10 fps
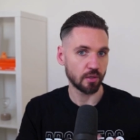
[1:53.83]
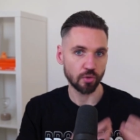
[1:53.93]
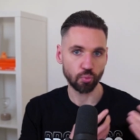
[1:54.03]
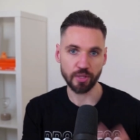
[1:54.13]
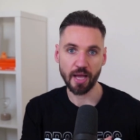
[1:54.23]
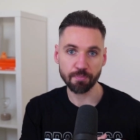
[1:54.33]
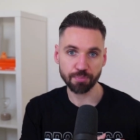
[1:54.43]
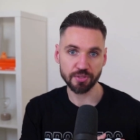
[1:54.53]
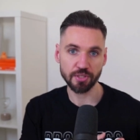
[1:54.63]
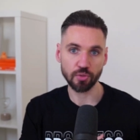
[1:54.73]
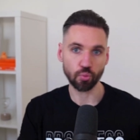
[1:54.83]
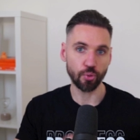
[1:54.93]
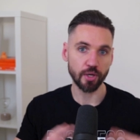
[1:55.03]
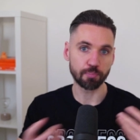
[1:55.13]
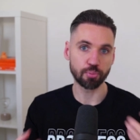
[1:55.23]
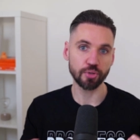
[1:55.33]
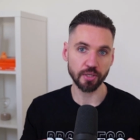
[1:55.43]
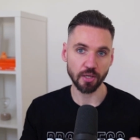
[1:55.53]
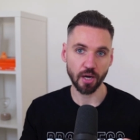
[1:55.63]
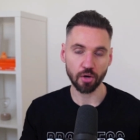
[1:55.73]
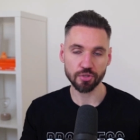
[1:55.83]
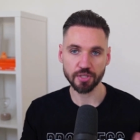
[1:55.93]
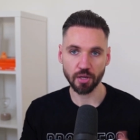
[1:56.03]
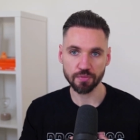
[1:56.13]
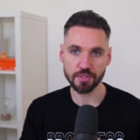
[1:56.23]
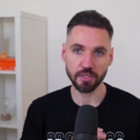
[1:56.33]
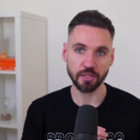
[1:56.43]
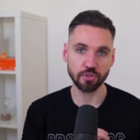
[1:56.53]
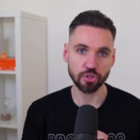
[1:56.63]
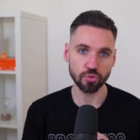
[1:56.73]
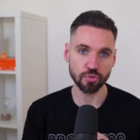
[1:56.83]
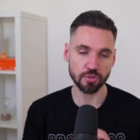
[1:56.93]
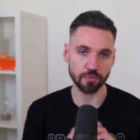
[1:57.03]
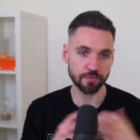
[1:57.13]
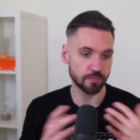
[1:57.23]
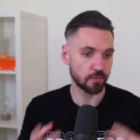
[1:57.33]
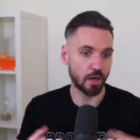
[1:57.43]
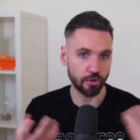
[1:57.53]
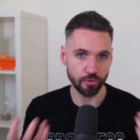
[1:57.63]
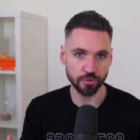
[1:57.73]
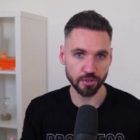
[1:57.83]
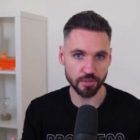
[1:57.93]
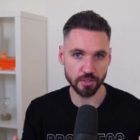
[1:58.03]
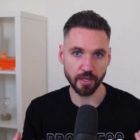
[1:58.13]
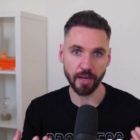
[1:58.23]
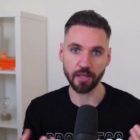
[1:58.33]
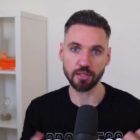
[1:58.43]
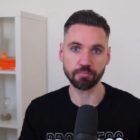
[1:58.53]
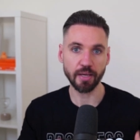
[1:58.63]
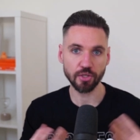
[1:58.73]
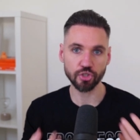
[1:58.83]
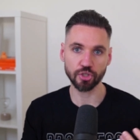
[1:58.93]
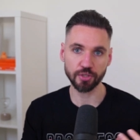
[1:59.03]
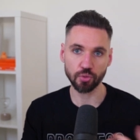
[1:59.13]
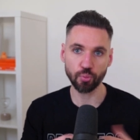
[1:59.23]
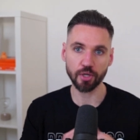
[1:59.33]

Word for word: With empathy, we are putting ourselves in the shoes of our users and making sure that we are